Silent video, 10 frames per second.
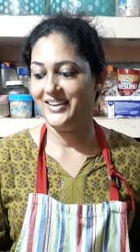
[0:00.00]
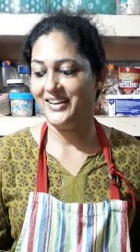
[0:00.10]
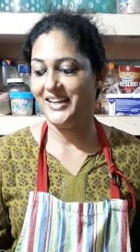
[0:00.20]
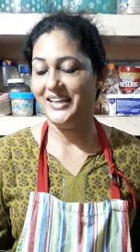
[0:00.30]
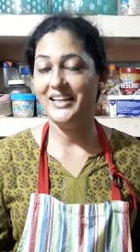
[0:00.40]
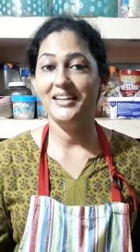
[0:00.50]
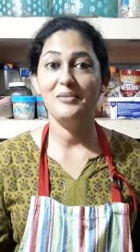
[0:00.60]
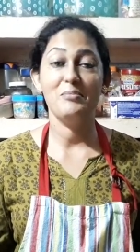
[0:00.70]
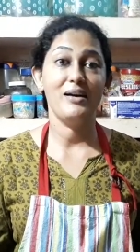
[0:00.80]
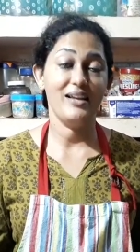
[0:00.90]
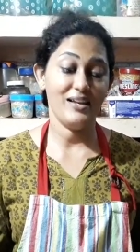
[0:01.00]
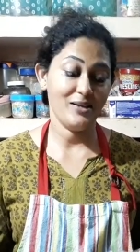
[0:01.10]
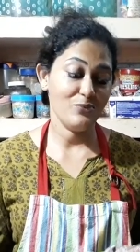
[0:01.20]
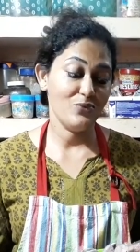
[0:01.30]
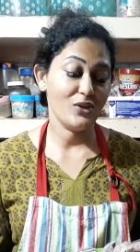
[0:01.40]
and in
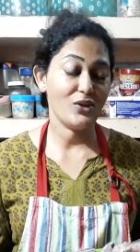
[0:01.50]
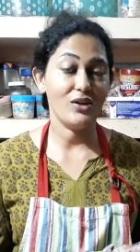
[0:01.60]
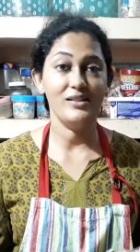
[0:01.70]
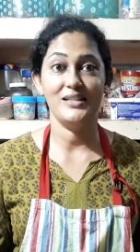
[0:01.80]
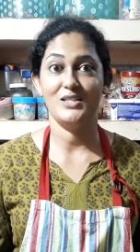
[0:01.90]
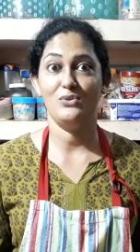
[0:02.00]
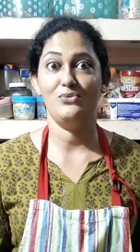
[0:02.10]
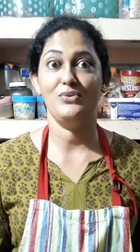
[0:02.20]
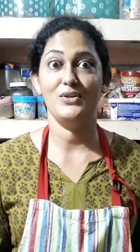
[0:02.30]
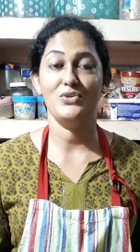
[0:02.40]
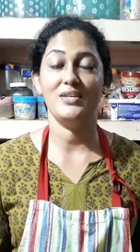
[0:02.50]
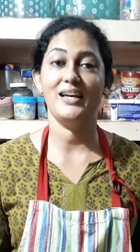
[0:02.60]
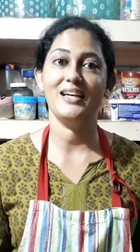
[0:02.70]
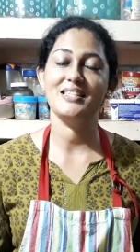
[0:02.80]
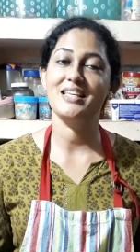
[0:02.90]
Malayalam we call this fish
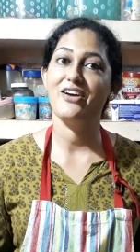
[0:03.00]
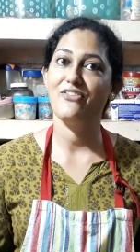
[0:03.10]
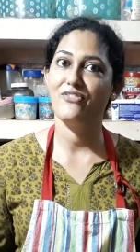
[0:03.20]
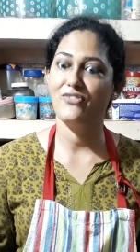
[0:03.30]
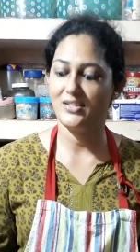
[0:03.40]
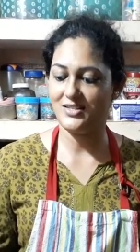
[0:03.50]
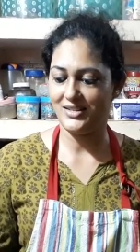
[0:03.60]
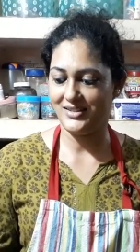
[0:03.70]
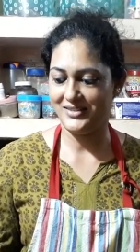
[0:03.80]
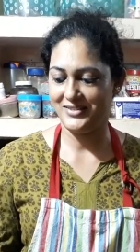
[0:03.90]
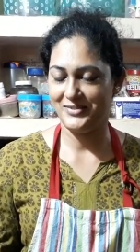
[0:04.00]
as Vatta.